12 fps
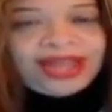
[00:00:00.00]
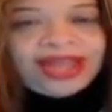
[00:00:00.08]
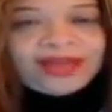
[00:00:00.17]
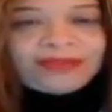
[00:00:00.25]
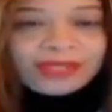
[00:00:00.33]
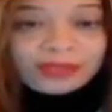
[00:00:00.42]

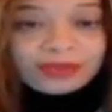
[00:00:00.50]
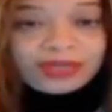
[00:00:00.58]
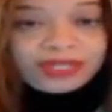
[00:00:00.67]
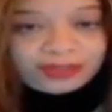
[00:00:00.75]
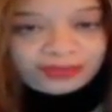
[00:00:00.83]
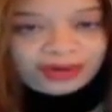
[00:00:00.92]
and Miss
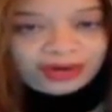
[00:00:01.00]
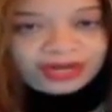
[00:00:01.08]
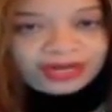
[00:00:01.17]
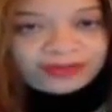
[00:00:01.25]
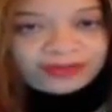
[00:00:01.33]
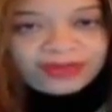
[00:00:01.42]
Plus
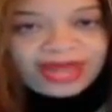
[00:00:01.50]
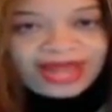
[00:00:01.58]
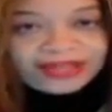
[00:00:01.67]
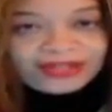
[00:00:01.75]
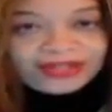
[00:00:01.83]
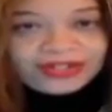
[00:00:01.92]
America
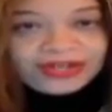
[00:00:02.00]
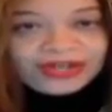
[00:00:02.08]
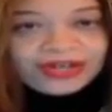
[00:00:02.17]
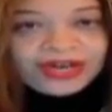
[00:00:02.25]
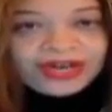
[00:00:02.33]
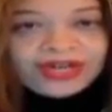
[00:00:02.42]

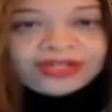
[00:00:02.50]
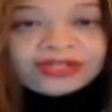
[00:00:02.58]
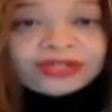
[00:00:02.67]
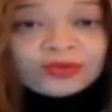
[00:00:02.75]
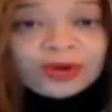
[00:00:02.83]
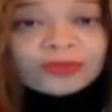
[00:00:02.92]
ambassador
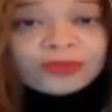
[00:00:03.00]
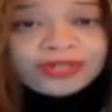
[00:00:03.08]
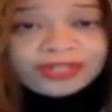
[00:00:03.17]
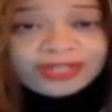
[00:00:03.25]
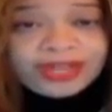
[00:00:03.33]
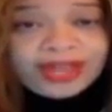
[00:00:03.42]
to
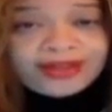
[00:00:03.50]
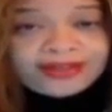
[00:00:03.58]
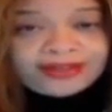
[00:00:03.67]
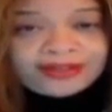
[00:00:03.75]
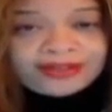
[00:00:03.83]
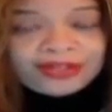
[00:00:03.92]
represent
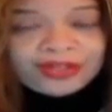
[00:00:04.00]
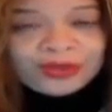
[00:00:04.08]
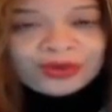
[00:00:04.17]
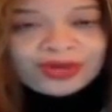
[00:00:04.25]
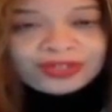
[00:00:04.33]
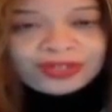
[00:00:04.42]
New
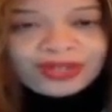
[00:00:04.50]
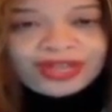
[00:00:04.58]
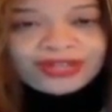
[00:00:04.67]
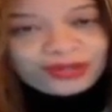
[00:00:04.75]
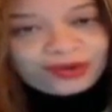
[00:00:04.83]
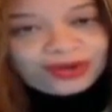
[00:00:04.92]
York
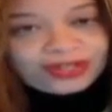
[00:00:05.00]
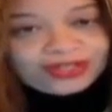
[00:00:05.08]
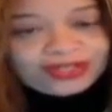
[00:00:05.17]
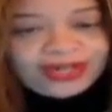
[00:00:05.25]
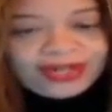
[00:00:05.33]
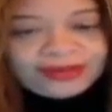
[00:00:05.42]
and New York
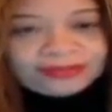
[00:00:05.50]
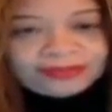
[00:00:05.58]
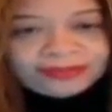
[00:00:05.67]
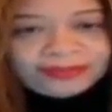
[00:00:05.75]
City.